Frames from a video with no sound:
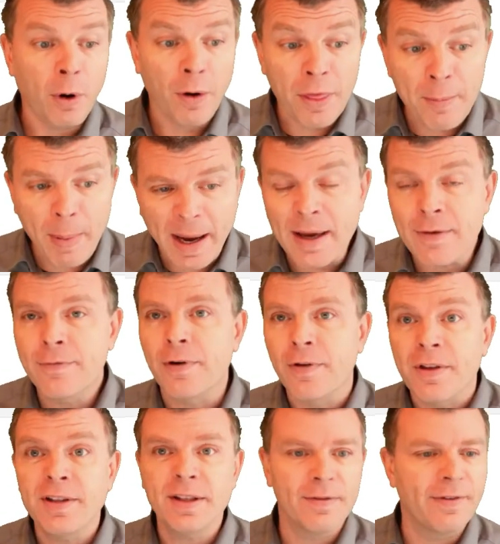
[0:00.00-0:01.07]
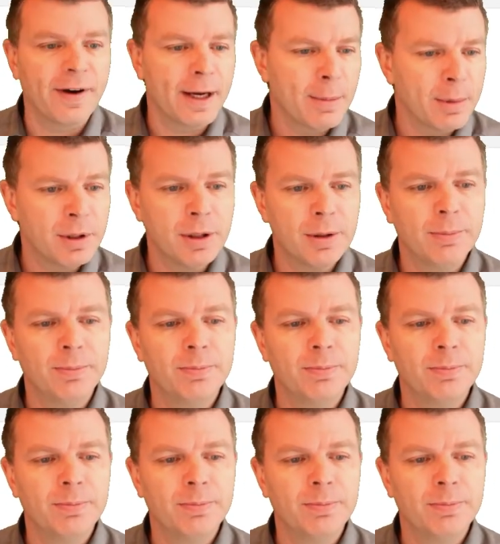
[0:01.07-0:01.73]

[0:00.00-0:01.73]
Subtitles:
or the backend for this environment.